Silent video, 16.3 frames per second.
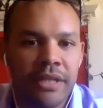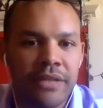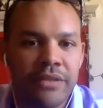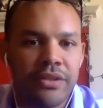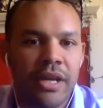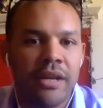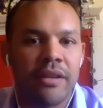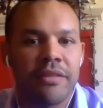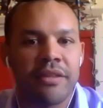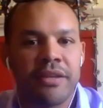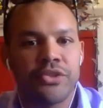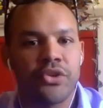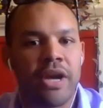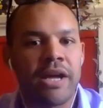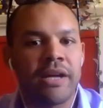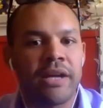And I think
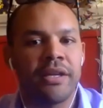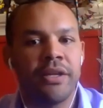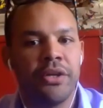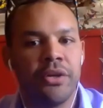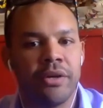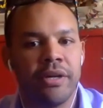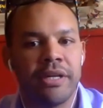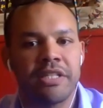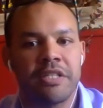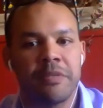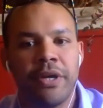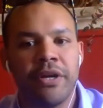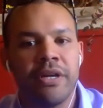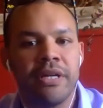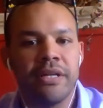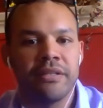tracking your
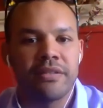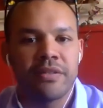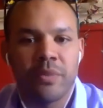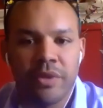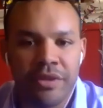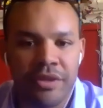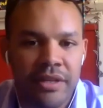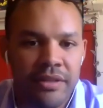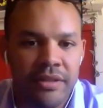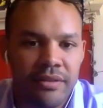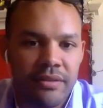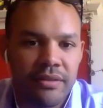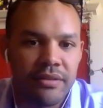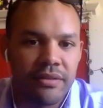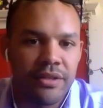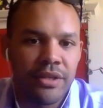experience with it,
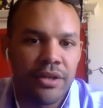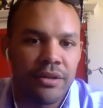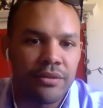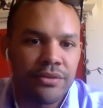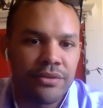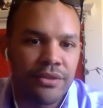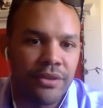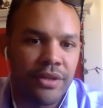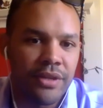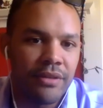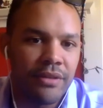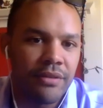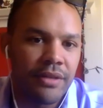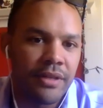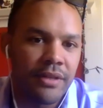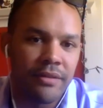you know, so that you
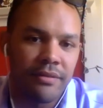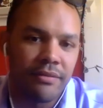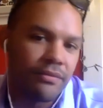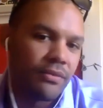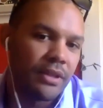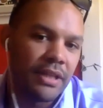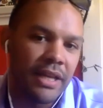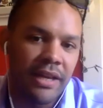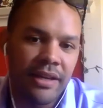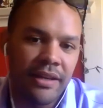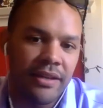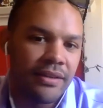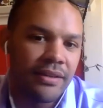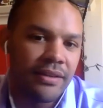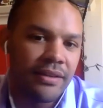can relay